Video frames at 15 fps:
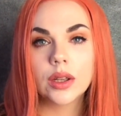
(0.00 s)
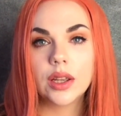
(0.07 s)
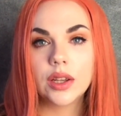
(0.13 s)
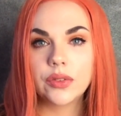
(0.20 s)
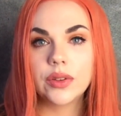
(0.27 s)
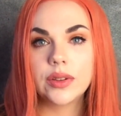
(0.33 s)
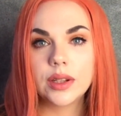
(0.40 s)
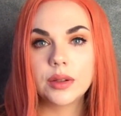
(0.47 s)

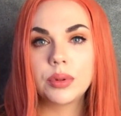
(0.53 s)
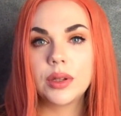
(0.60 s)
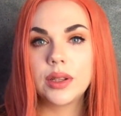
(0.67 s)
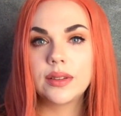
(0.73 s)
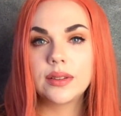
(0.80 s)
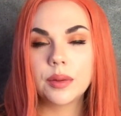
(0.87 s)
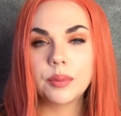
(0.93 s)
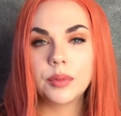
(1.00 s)
If it did,
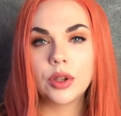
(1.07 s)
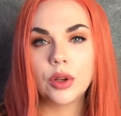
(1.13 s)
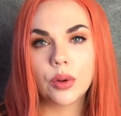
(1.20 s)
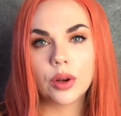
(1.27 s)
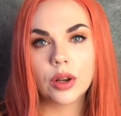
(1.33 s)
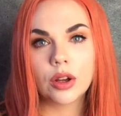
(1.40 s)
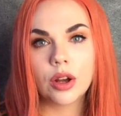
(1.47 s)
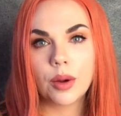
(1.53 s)
please let me know
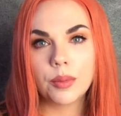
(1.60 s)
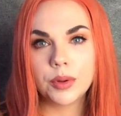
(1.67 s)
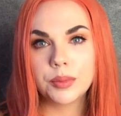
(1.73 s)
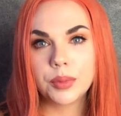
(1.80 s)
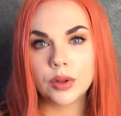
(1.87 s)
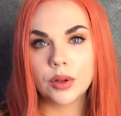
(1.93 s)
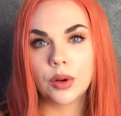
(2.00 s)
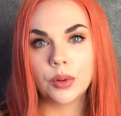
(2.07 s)
in a comment
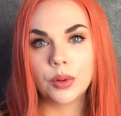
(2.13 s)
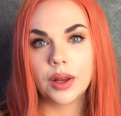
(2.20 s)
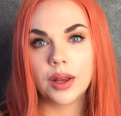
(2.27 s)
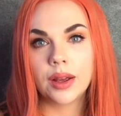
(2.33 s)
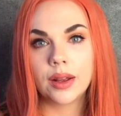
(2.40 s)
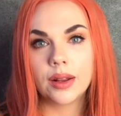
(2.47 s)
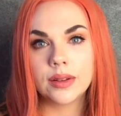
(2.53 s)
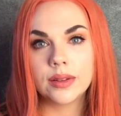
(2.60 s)
below,
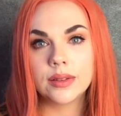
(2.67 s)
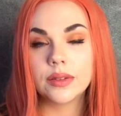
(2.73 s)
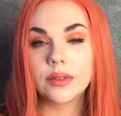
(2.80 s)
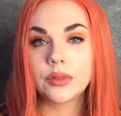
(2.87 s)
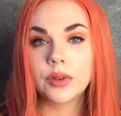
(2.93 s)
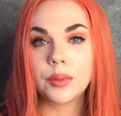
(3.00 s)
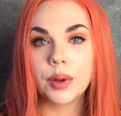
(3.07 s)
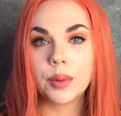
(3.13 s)
and
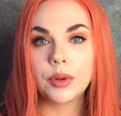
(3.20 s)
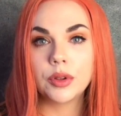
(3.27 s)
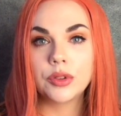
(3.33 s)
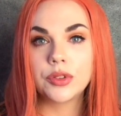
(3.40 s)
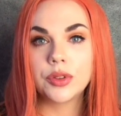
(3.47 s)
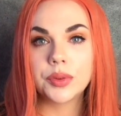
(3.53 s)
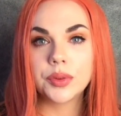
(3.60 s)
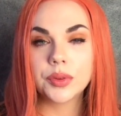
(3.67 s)
remember to
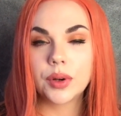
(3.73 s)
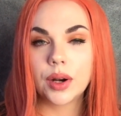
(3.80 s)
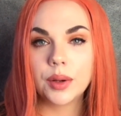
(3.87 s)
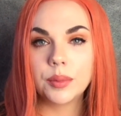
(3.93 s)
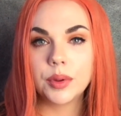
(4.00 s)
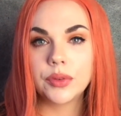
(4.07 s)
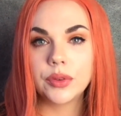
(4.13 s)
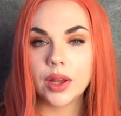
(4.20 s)

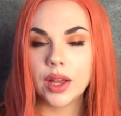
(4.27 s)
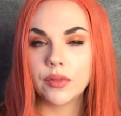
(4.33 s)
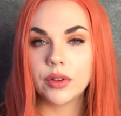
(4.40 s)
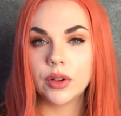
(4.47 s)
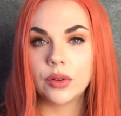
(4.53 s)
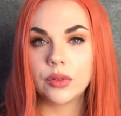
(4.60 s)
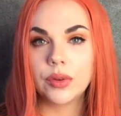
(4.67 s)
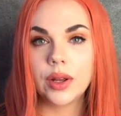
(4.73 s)
subscribe if you haven't
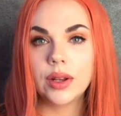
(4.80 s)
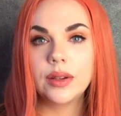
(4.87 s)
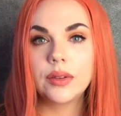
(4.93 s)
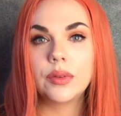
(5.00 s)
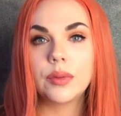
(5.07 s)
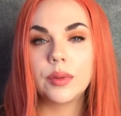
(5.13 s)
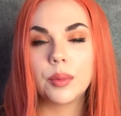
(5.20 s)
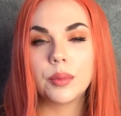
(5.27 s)
already.
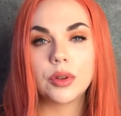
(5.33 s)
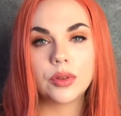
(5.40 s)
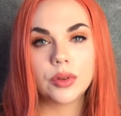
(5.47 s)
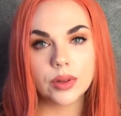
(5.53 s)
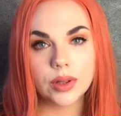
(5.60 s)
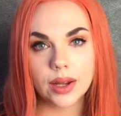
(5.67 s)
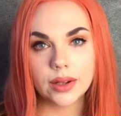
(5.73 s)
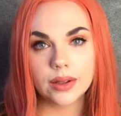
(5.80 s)
Remember to
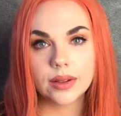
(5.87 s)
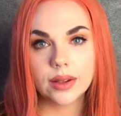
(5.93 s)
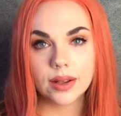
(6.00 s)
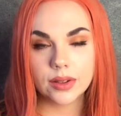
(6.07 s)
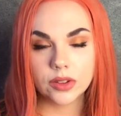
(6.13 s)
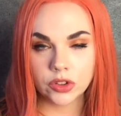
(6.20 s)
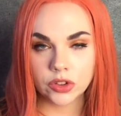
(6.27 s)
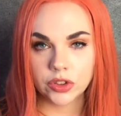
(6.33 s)
like
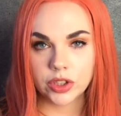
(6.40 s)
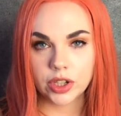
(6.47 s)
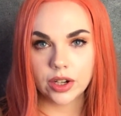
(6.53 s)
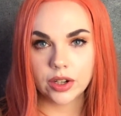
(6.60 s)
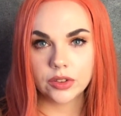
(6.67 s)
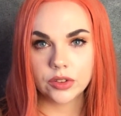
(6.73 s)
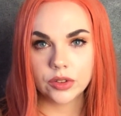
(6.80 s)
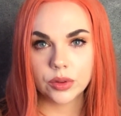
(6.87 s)
and
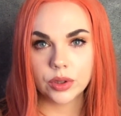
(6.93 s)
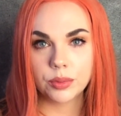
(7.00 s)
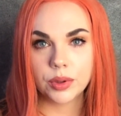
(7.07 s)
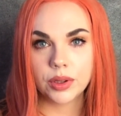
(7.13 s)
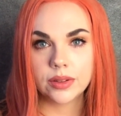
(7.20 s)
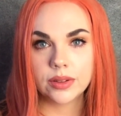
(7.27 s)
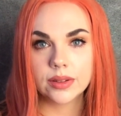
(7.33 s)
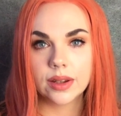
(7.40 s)
share so the
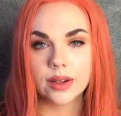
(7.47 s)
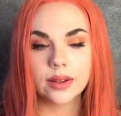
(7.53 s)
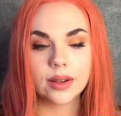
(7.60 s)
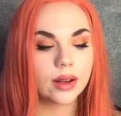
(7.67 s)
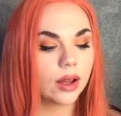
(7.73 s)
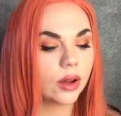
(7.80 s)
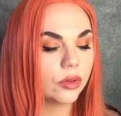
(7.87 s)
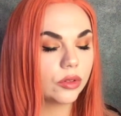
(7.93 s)
message can
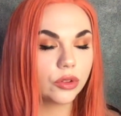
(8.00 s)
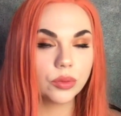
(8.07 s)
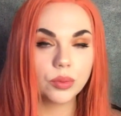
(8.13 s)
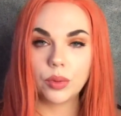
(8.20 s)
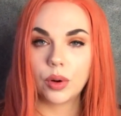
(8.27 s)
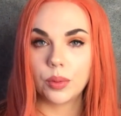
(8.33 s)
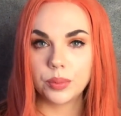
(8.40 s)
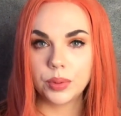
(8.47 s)
get out to
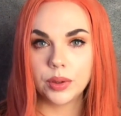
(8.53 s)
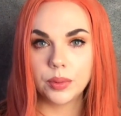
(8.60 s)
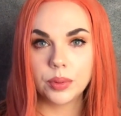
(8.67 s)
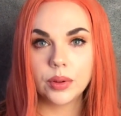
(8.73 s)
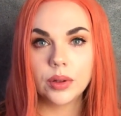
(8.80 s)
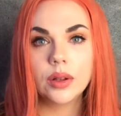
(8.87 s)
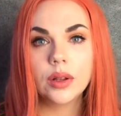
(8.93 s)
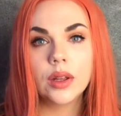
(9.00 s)
more
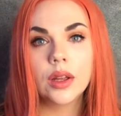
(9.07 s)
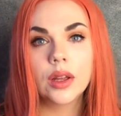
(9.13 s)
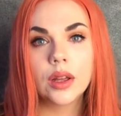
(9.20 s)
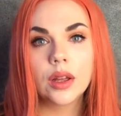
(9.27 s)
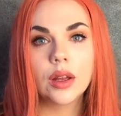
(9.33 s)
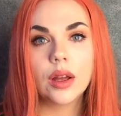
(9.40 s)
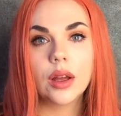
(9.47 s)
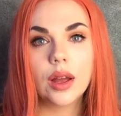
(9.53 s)
people.
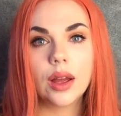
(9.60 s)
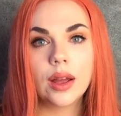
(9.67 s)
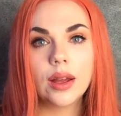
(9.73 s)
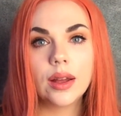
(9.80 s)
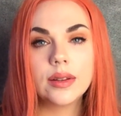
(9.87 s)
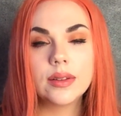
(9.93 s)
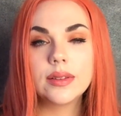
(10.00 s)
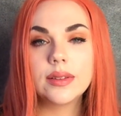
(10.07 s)

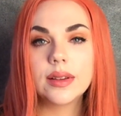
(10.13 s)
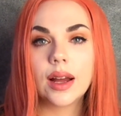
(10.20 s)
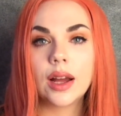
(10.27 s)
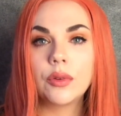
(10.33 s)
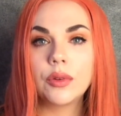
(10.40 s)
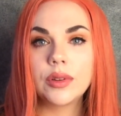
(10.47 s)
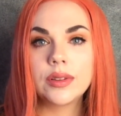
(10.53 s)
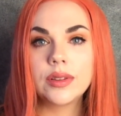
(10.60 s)
And I
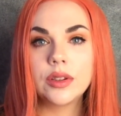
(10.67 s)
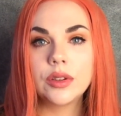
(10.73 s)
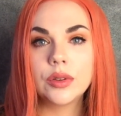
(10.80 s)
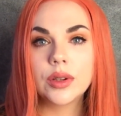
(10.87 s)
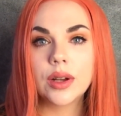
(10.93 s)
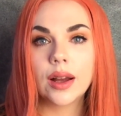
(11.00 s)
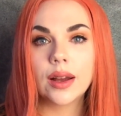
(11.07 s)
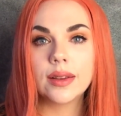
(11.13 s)
will see you
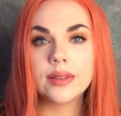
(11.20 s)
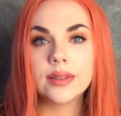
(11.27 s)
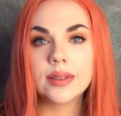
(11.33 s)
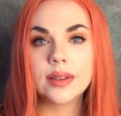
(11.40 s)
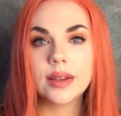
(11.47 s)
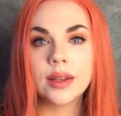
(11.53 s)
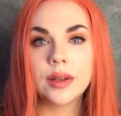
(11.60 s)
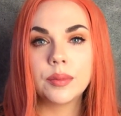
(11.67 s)
guys
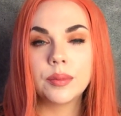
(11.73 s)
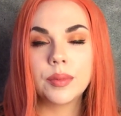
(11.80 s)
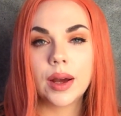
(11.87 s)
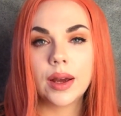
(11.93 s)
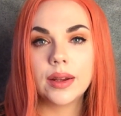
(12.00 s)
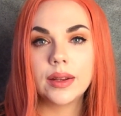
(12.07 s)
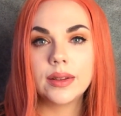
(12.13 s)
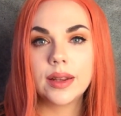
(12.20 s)
in
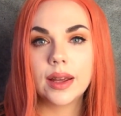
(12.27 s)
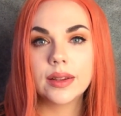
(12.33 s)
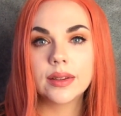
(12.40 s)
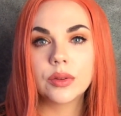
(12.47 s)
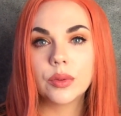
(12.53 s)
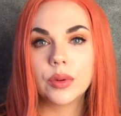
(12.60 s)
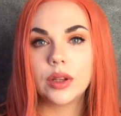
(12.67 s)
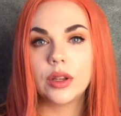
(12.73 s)
my next
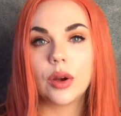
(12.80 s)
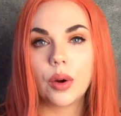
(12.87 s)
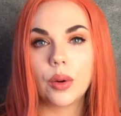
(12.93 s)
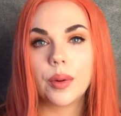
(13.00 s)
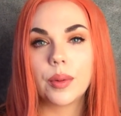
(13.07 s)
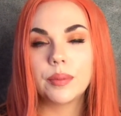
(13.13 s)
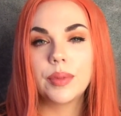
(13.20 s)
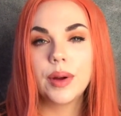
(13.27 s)

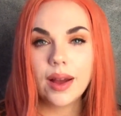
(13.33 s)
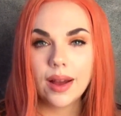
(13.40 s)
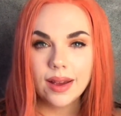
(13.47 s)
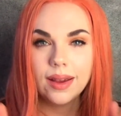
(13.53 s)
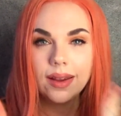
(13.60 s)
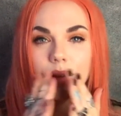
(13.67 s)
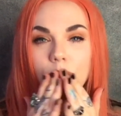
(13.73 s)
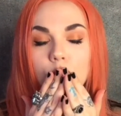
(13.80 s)
video.
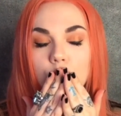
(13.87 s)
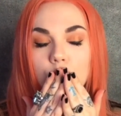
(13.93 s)
Bye!